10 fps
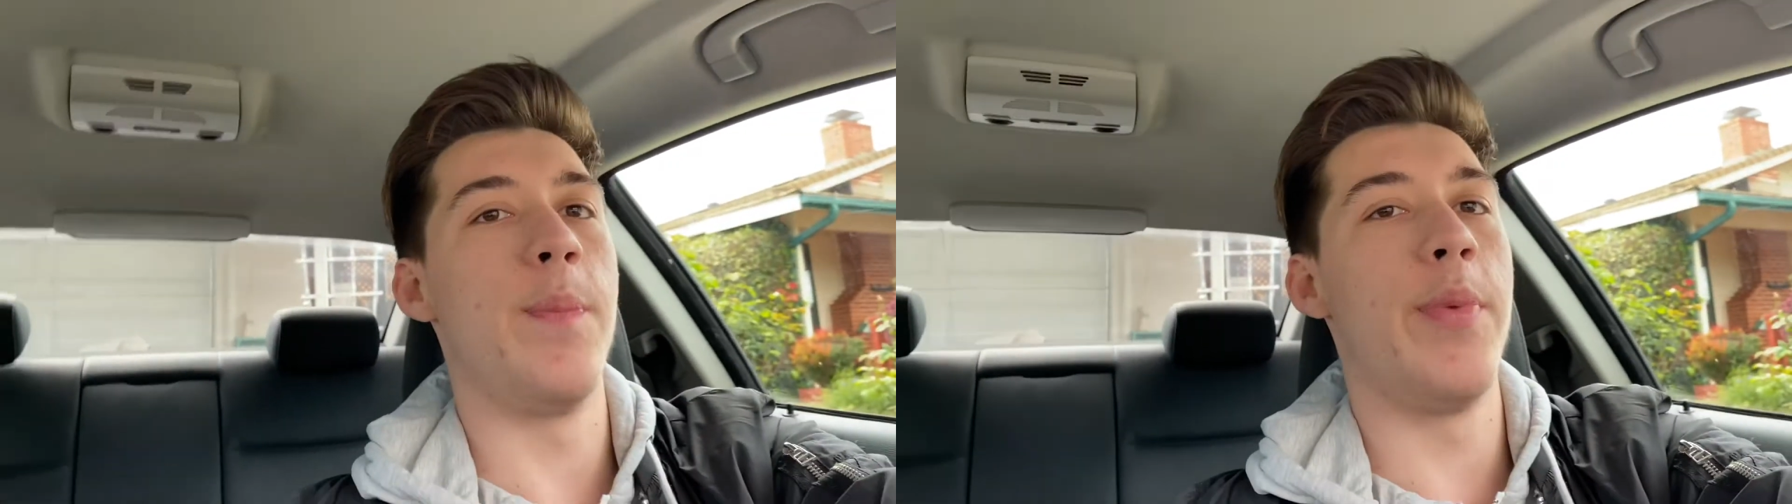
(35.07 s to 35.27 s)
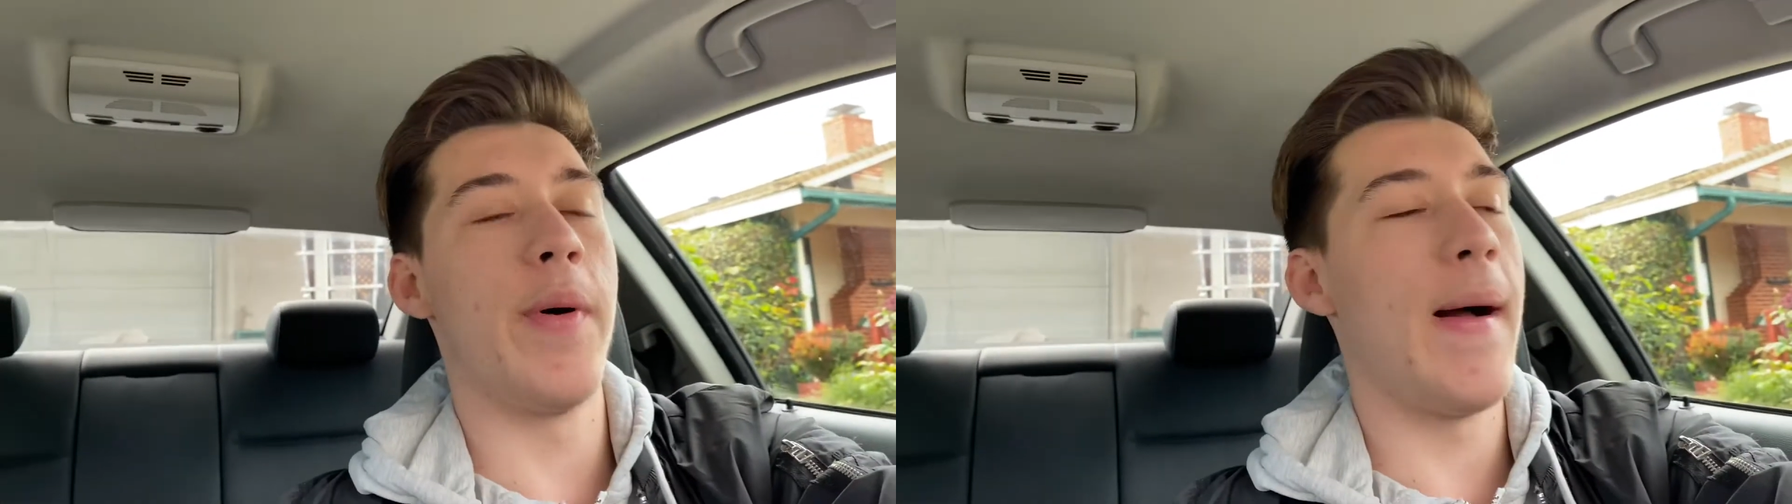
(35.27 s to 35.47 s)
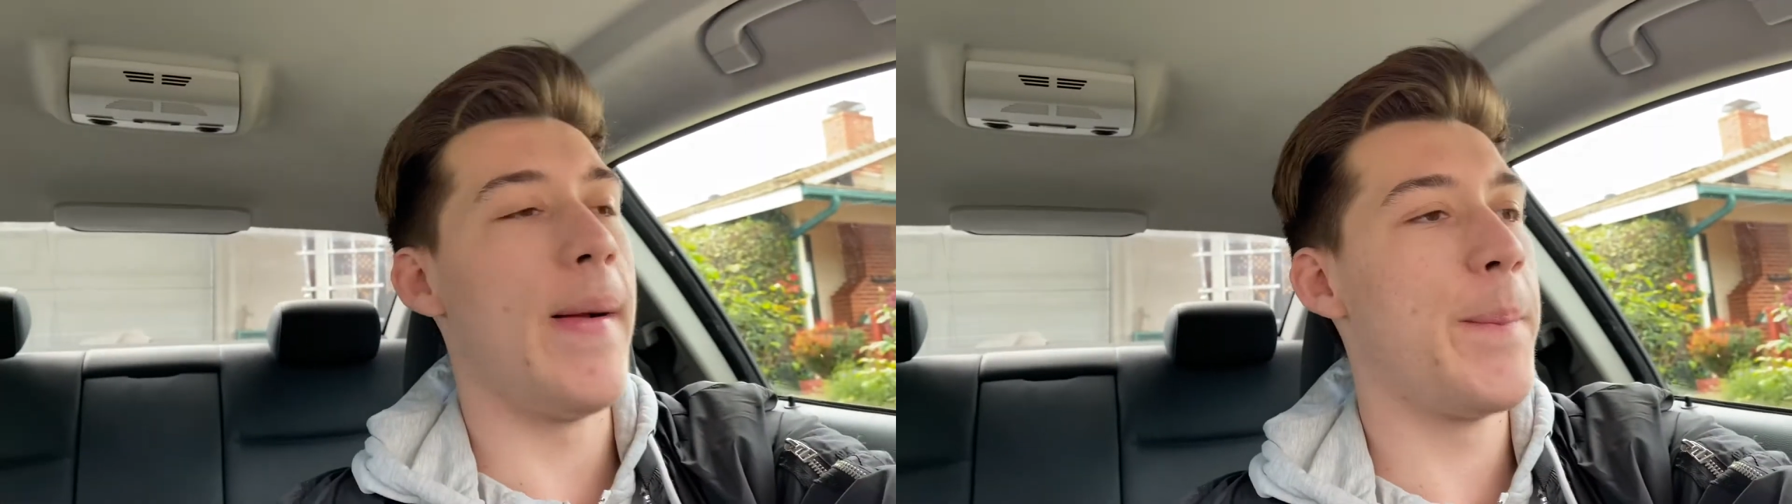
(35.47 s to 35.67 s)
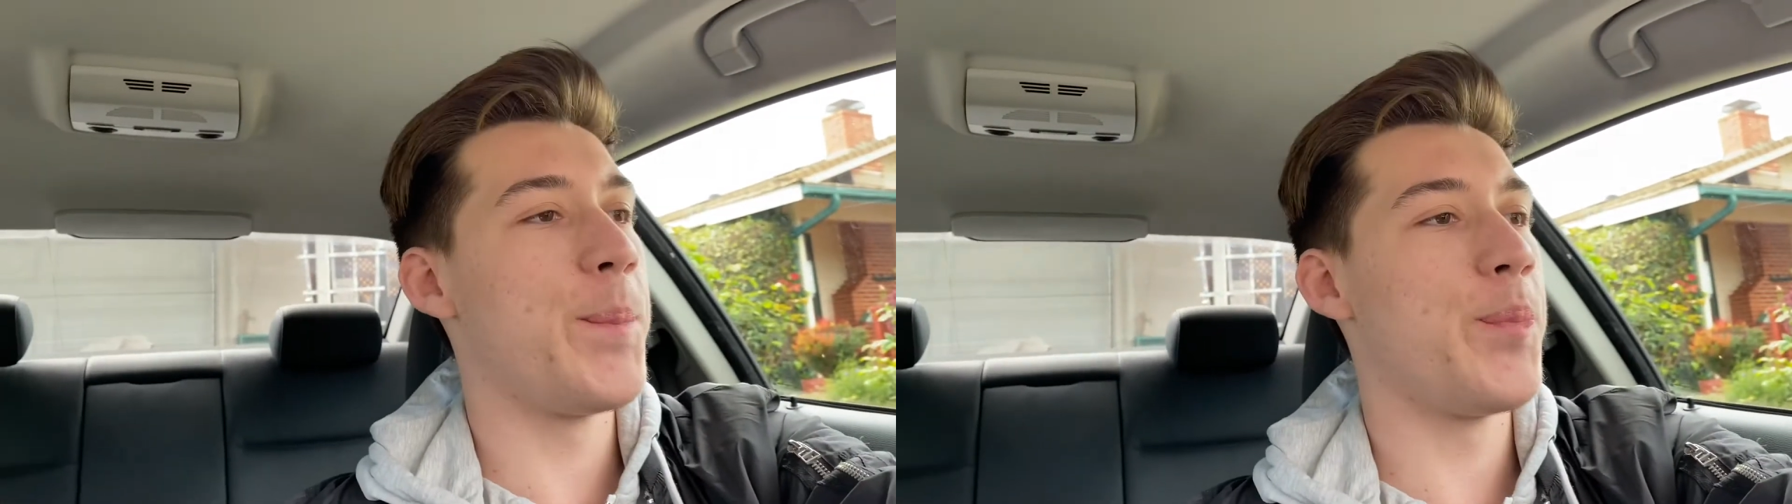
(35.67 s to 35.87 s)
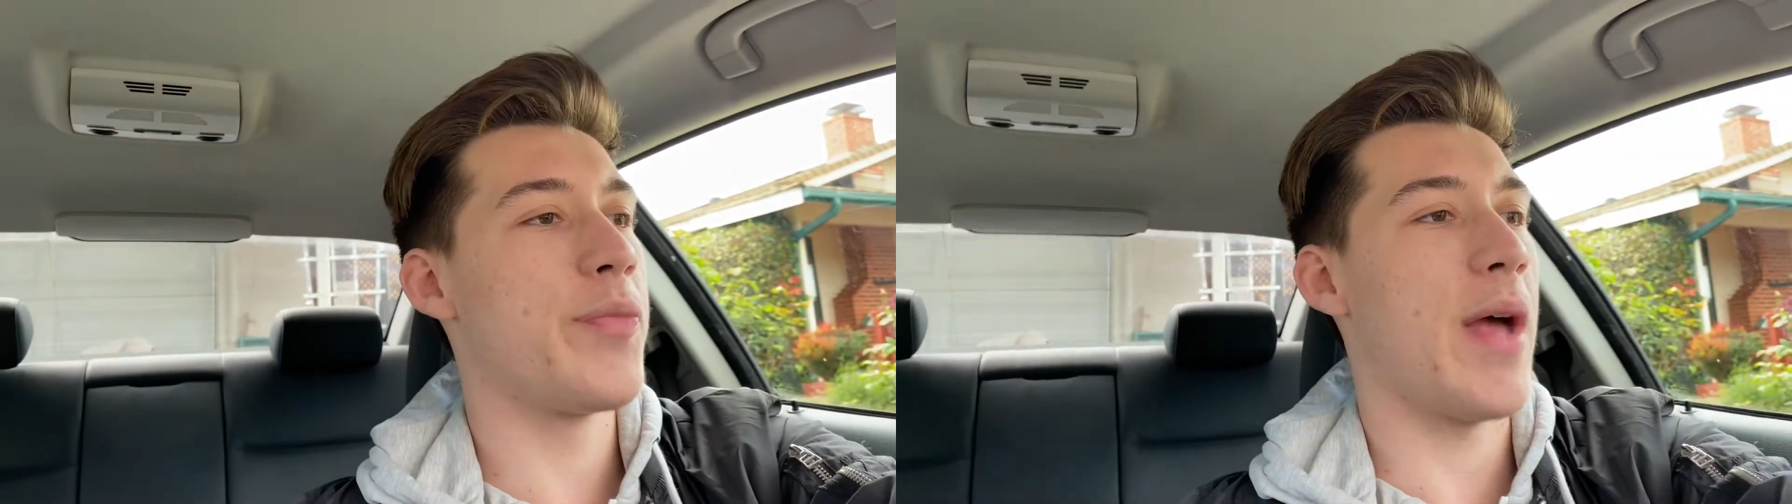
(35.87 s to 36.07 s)
but
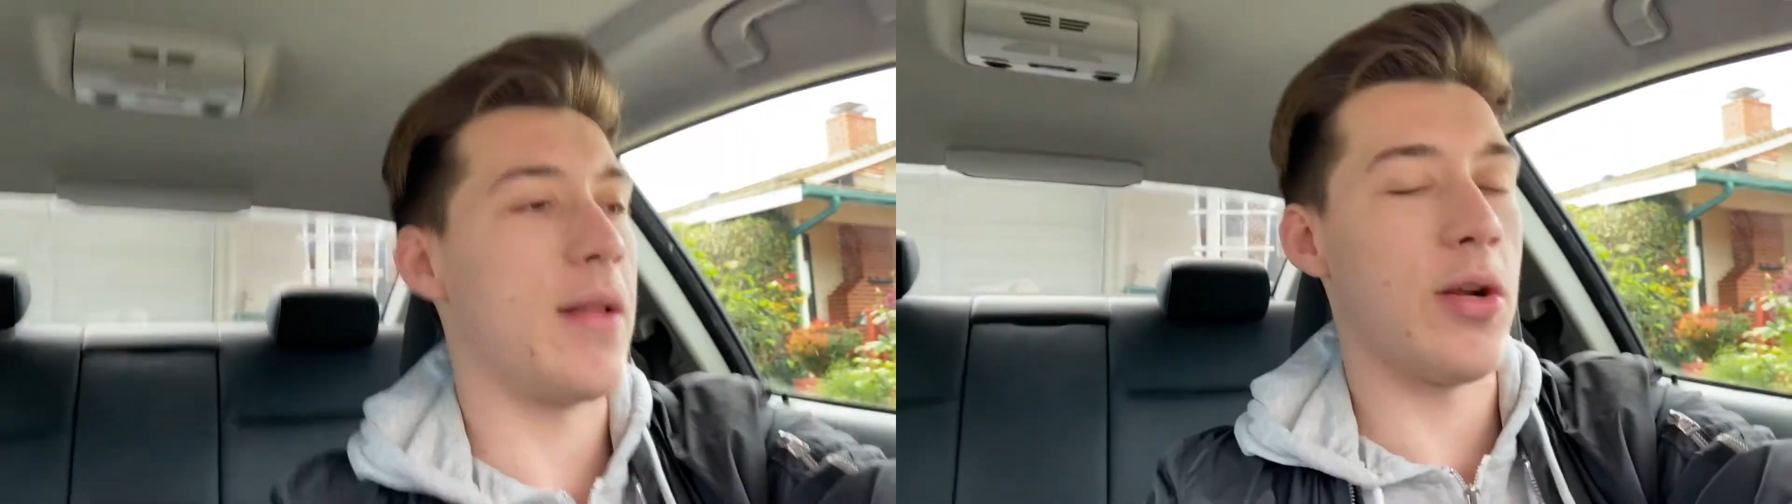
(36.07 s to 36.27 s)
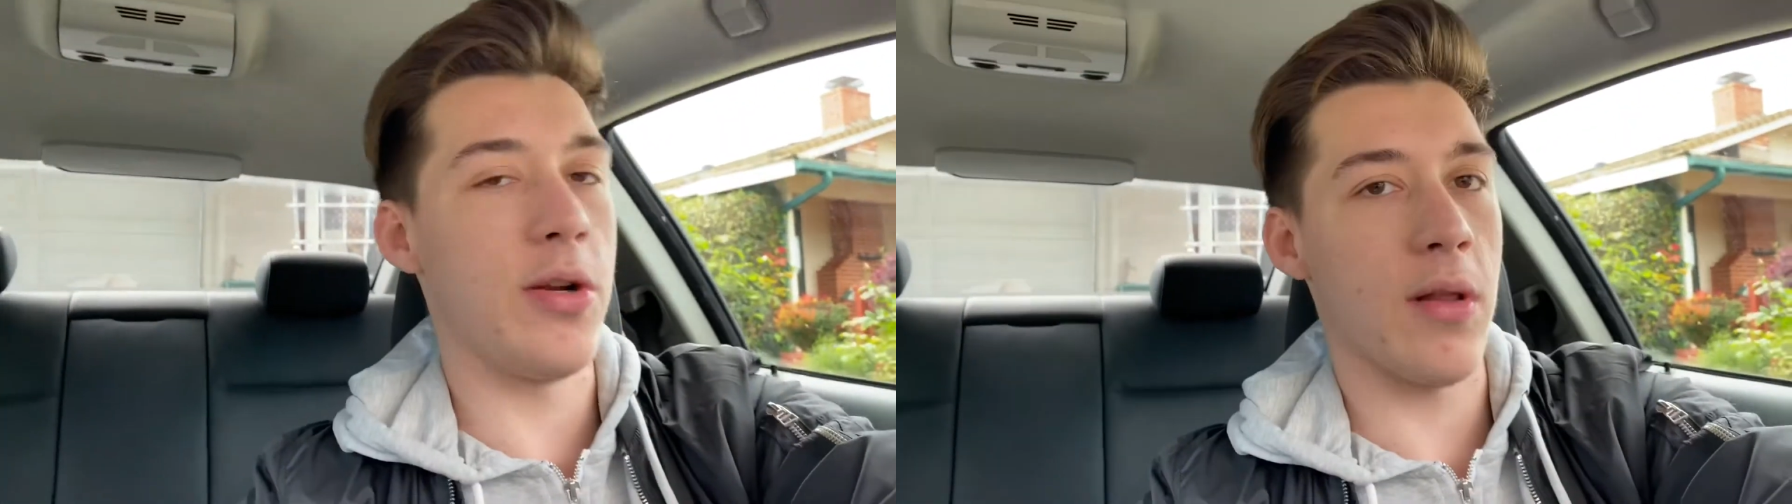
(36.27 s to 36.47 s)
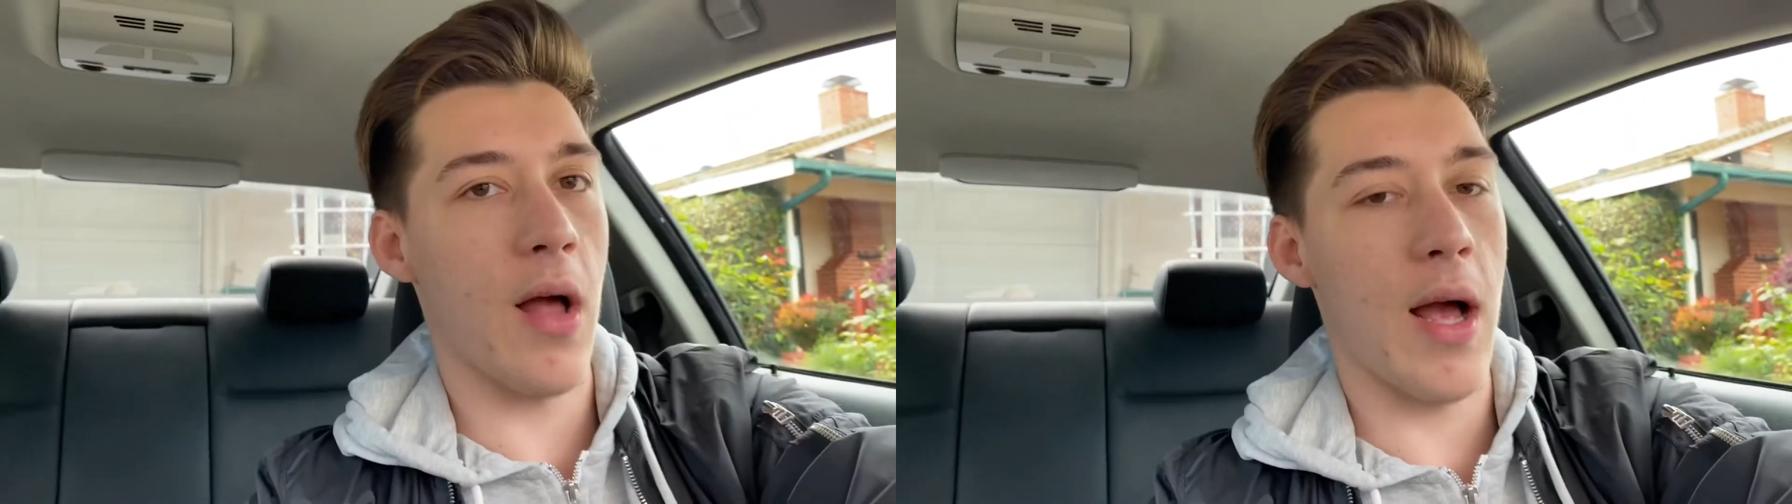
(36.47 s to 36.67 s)
I learned a lot.